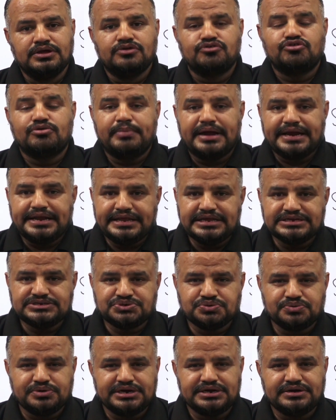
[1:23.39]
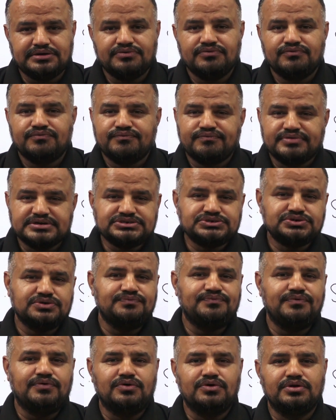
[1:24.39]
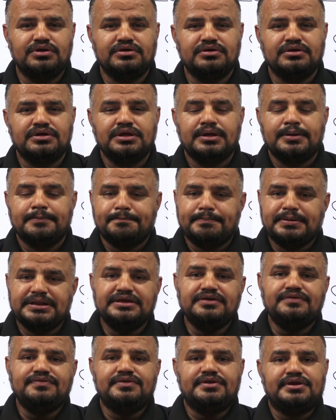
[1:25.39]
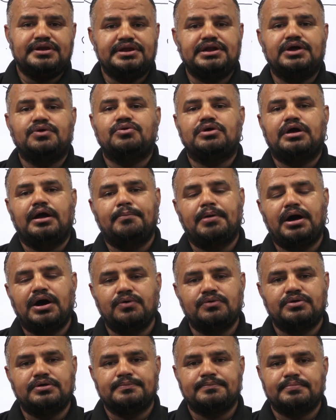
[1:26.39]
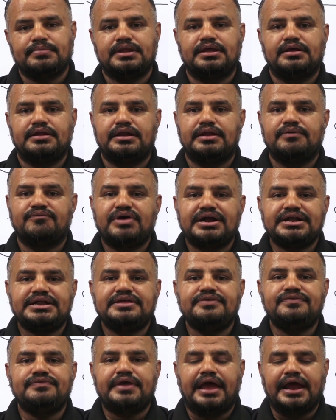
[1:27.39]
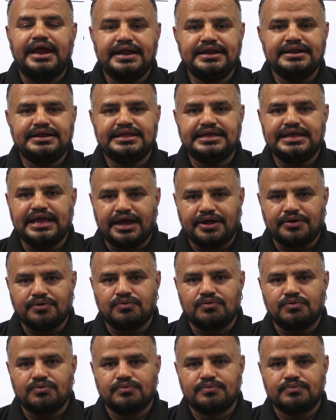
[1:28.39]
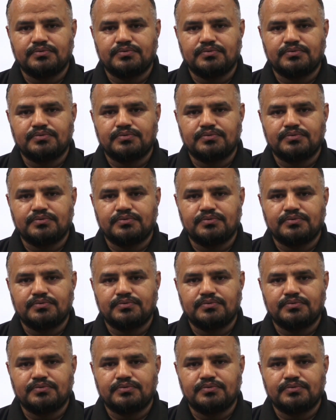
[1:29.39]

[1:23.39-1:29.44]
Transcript: So, my dear student, first of all, please read out about what is NTRO.